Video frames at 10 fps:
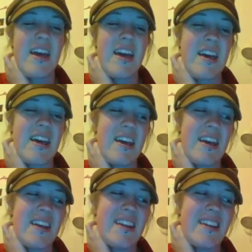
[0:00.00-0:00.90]

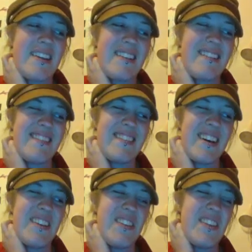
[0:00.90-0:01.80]
And
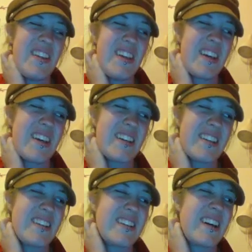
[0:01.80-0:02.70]
other than that,
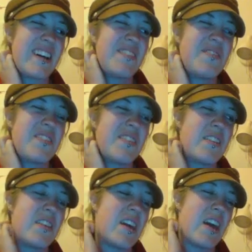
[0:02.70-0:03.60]
I don't
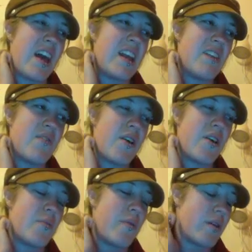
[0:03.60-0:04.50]
think any of our
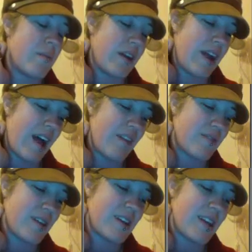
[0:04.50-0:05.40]
other Pokemon have
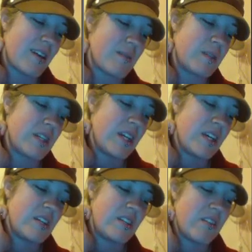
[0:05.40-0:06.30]
nicknames.
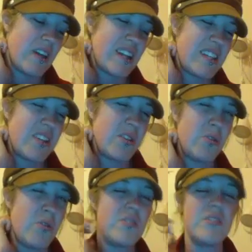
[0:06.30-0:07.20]
So, like I said, the
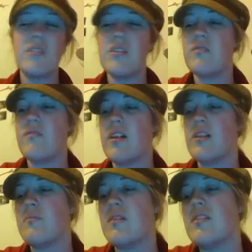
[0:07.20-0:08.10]
lore's still in
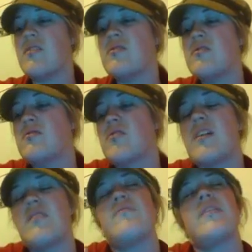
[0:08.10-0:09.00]
development. They're still
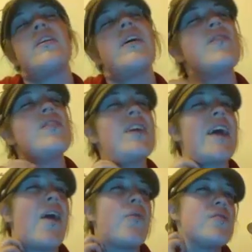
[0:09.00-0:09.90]
trying to figure everything
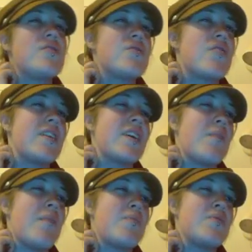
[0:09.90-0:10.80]
out. We're still trying to
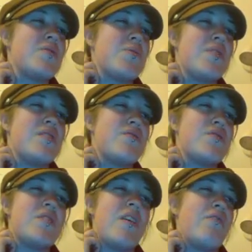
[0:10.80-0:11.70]
come up with stories for
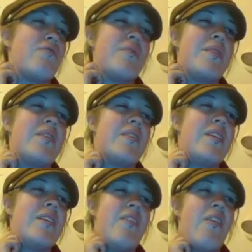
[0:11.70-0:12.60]
stuff, but
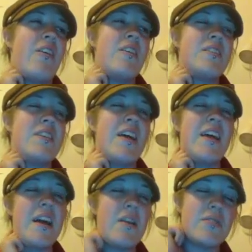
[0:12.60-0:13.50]
honestly,
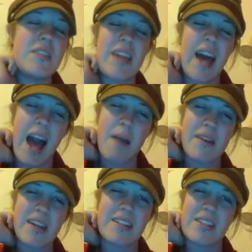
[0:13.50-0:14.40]
like I don't see that
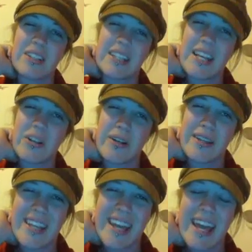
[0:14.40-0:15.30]
happening until later
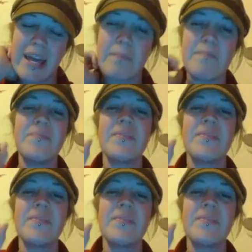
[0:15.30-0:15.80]
in the game.